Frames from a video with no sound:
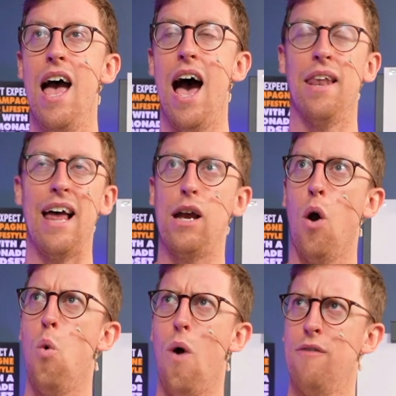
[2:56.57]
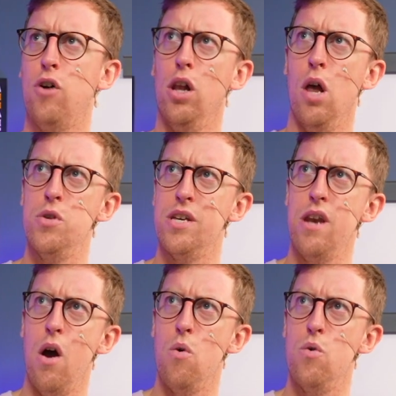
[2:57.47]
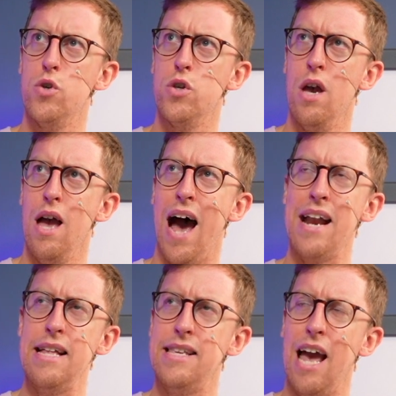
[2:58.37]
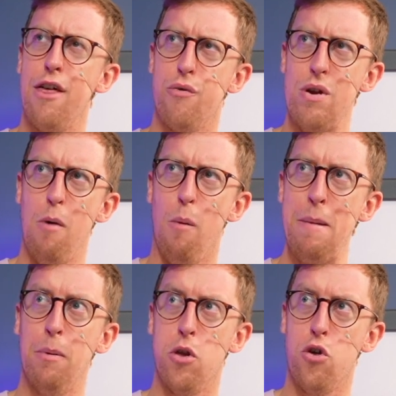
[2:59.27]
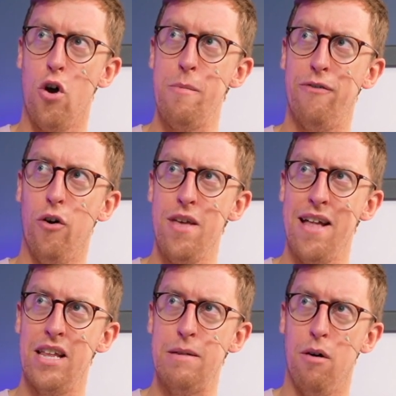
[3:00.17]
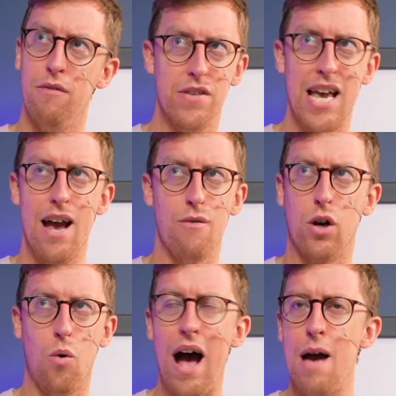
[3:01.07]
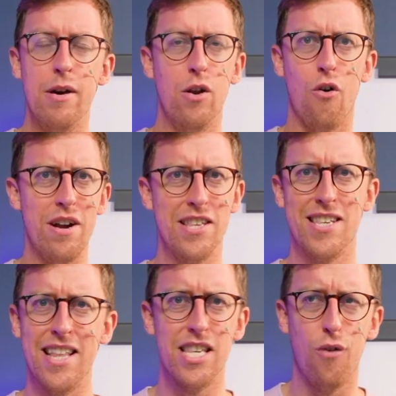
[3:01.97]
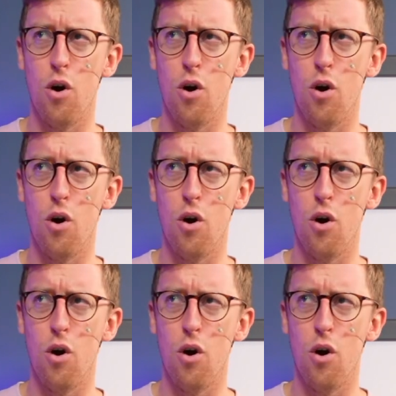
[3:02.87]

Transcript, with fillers: and like, oh, I've got loads of no's, I need to get three more people to join before the end of the month to hit a requirement or an incentive or a